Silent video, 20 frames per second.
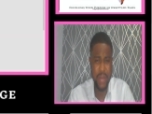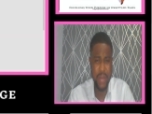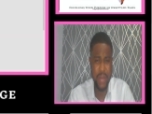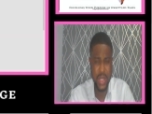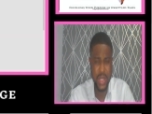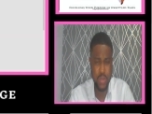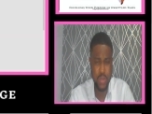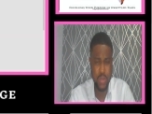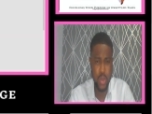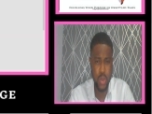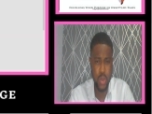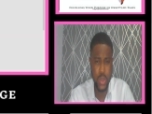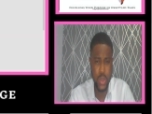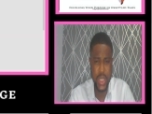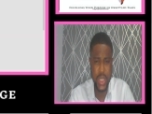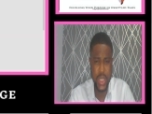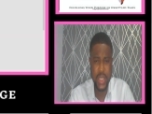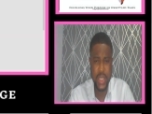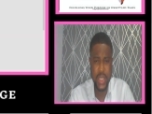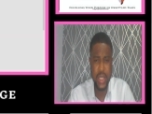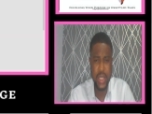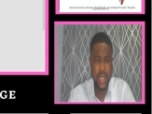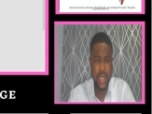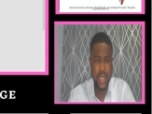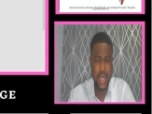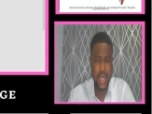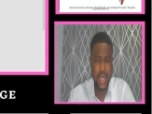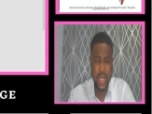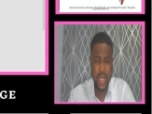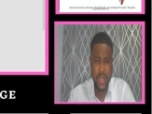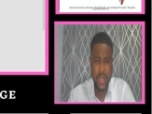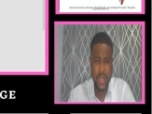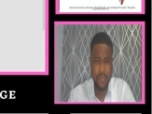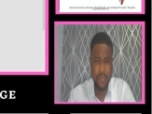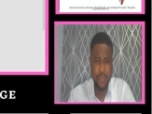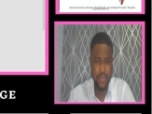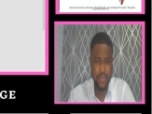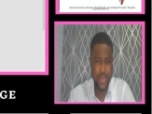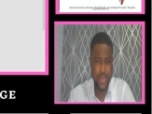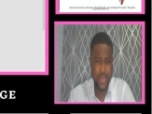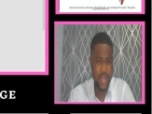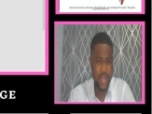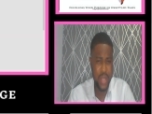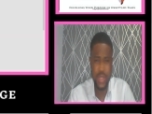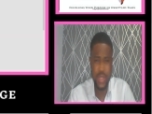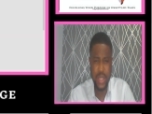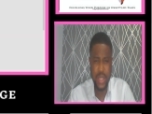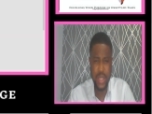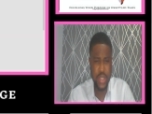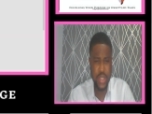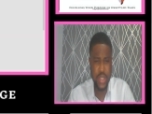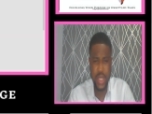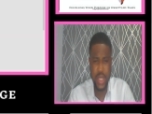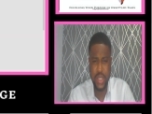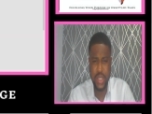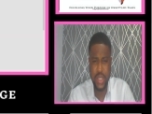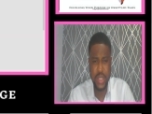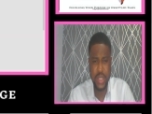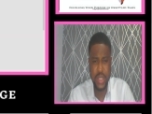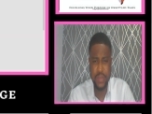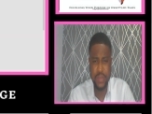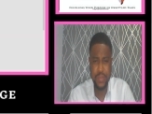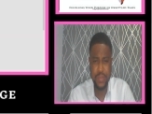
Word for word: outmoded. Um, things are changing.